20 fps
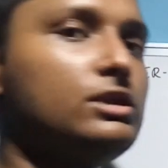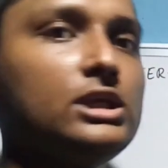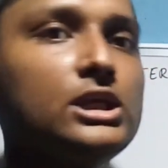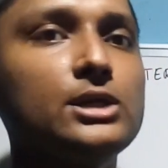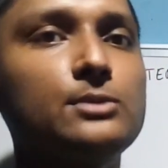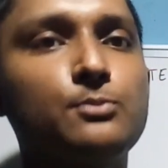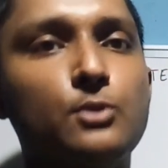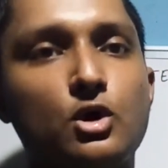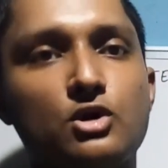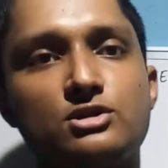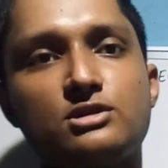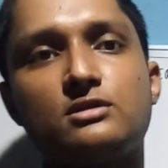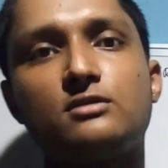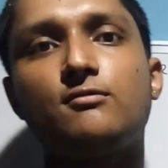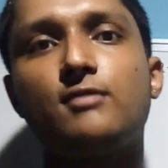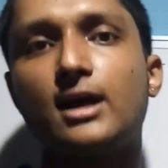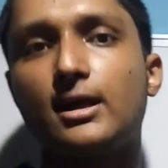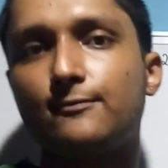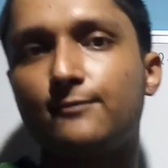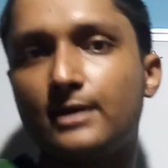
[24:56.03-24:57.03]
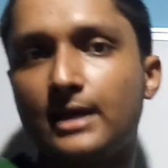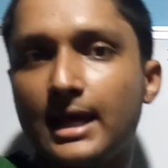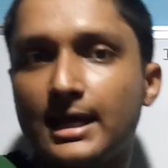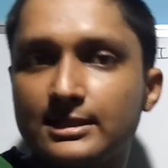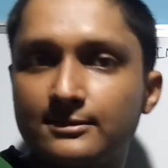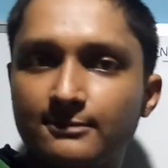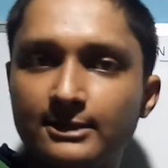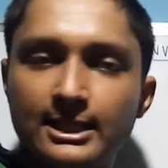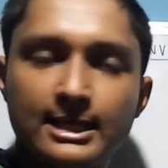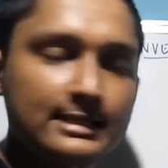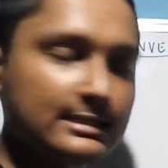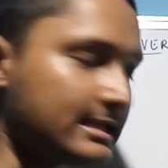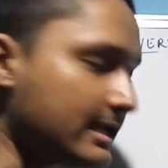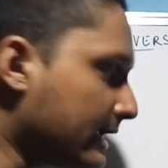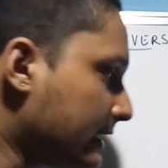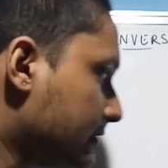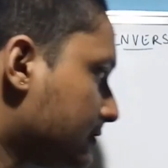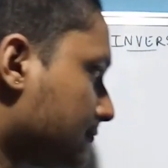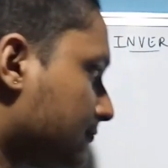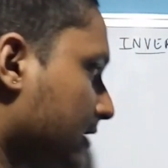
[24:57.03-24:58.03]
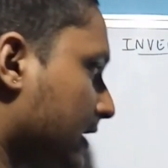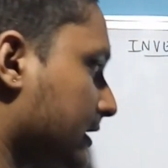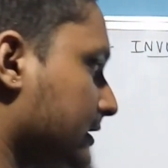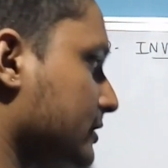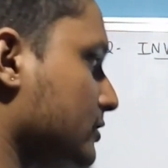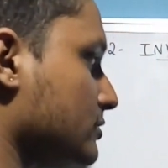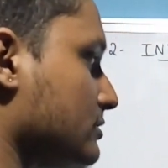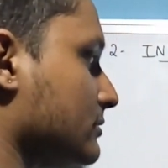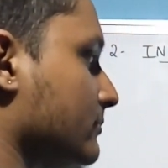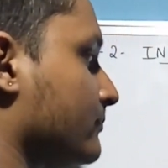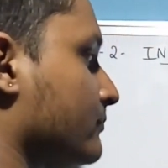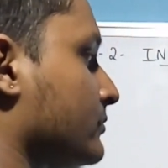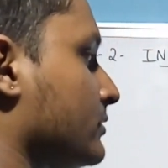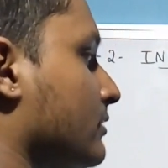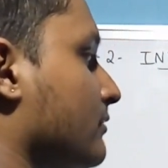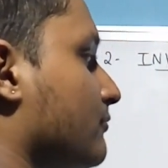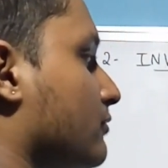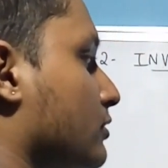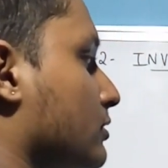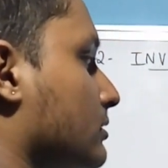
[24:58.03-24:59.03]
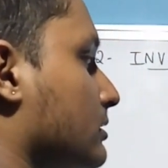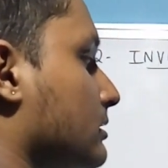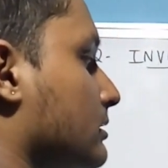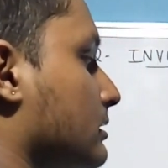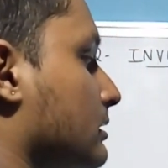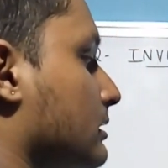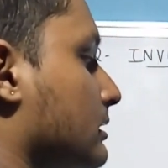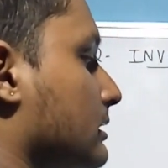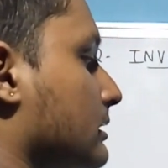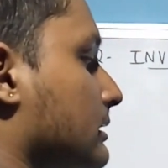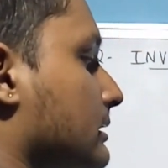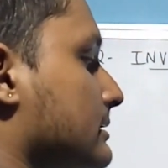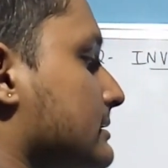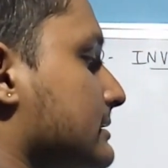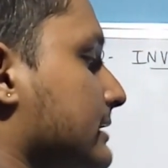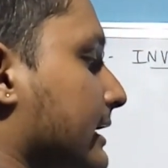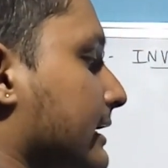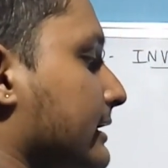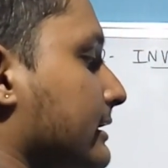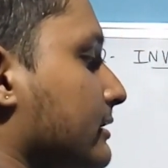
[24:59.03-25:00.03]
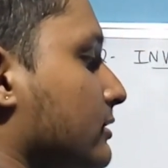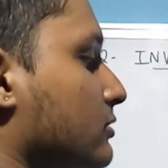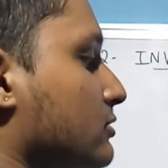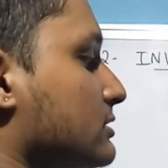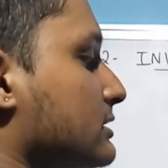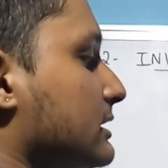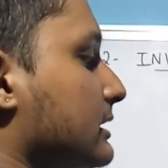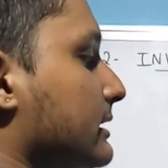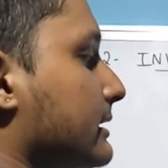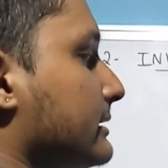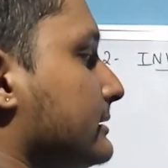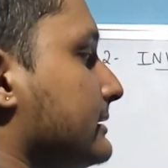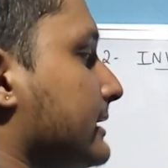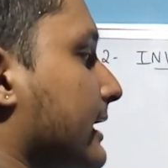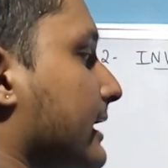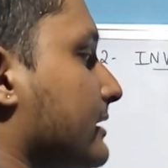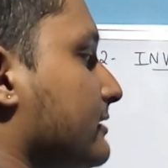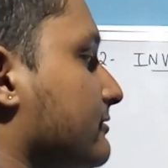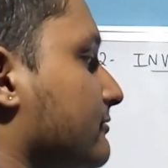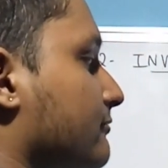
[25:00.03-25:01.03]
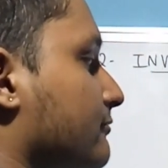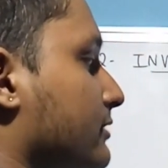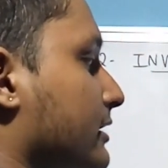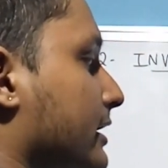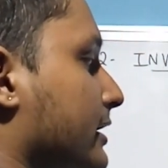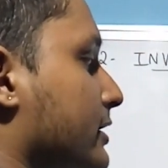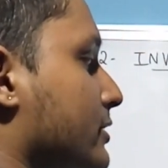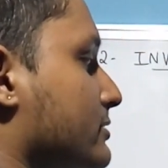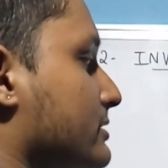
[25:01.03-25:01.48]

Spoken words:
need positive as well as negative values for sine, cosec and tan, we are